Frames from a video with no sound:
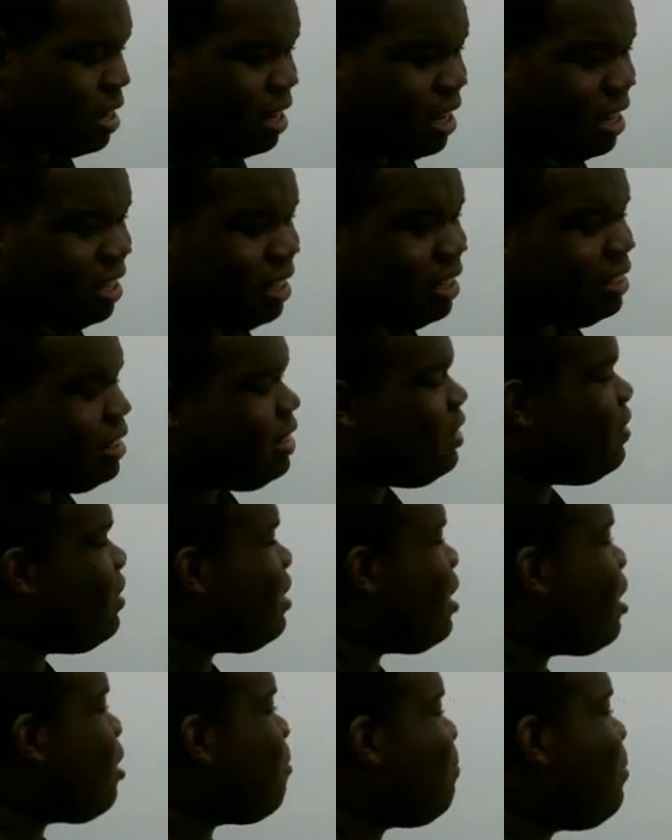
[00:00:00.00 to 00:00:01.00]
Okay, let's do
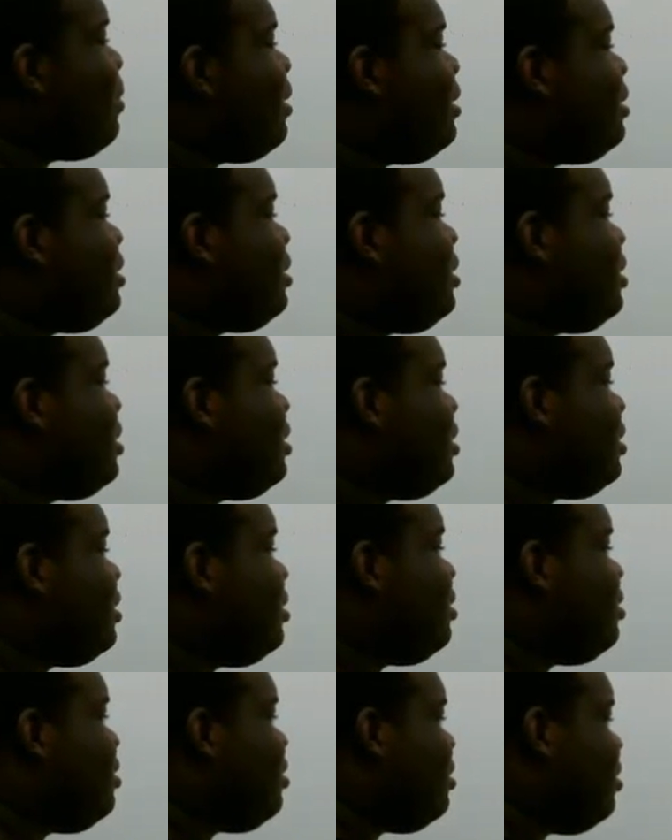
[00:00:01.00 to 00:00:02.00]
another push.
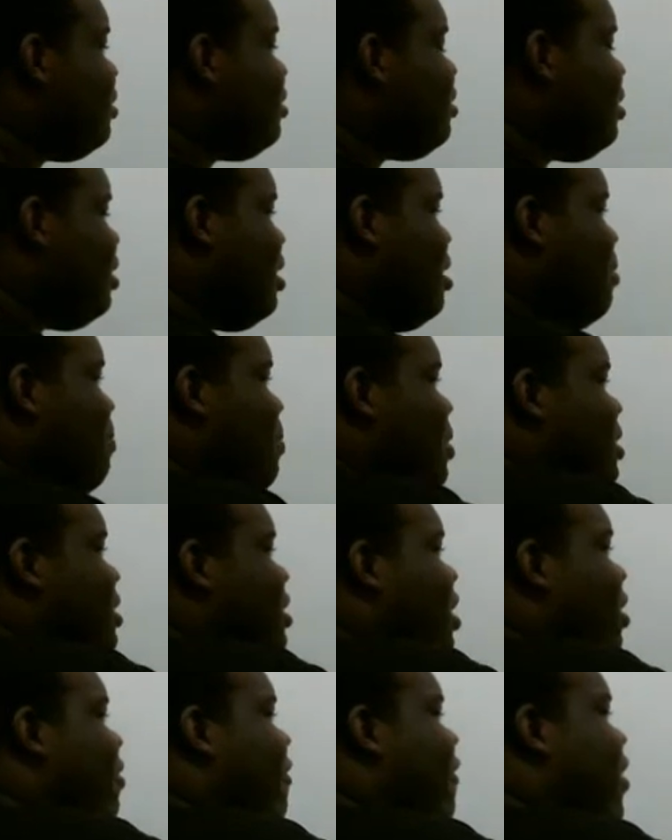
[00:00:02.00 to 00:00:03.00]

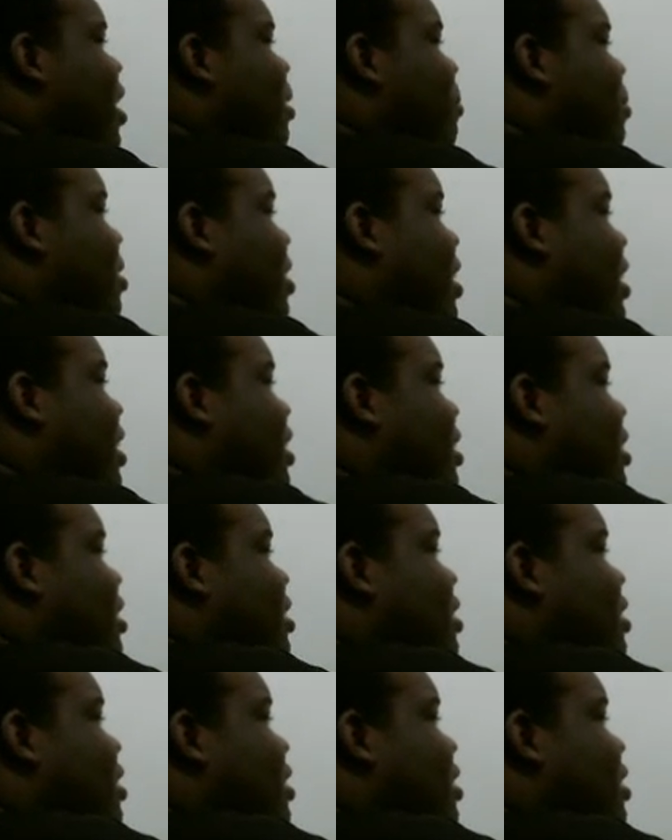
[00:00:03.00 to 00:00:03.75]
Push the green plate.